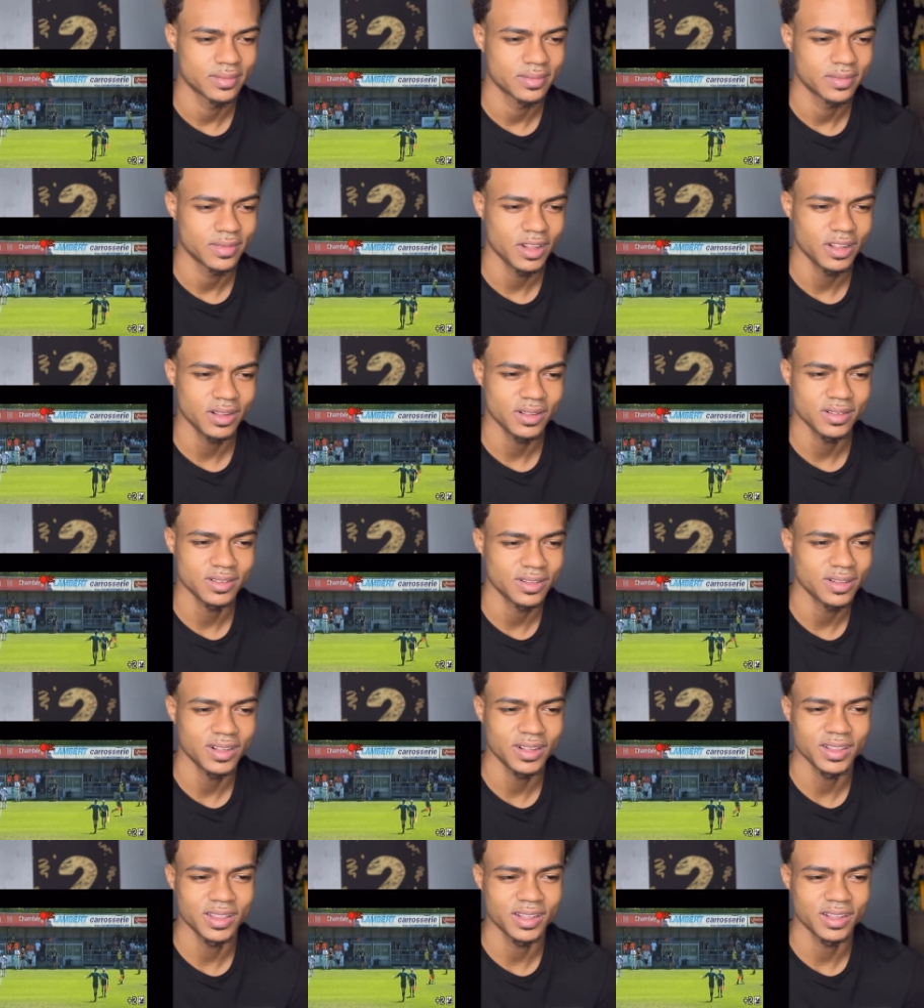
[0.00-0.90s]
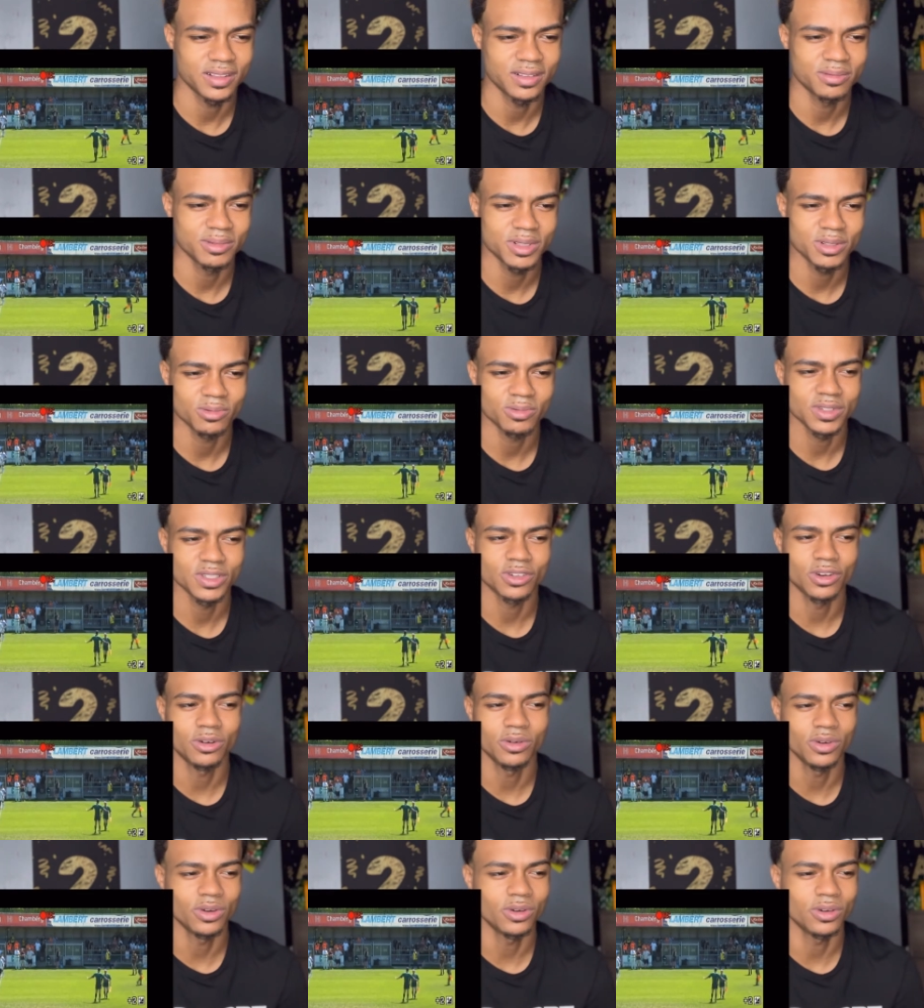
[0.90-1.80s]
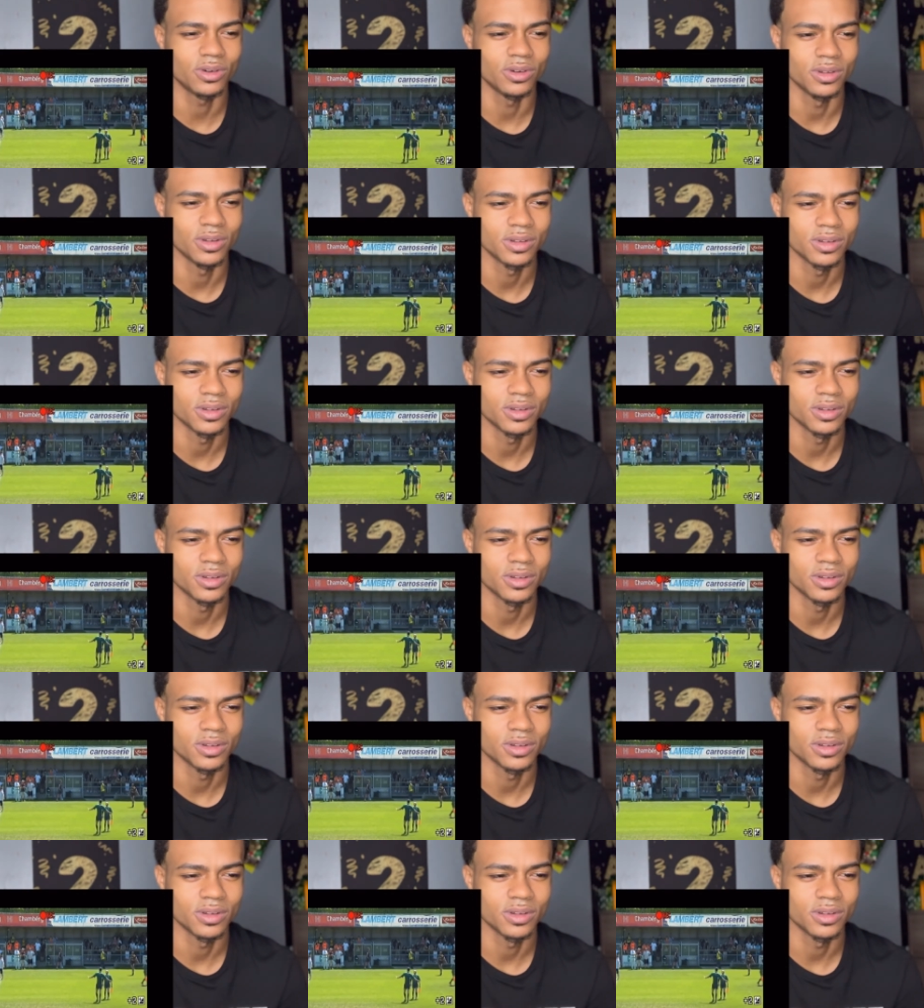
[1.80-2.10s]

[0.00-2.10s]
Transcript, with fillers: Look, what's going on?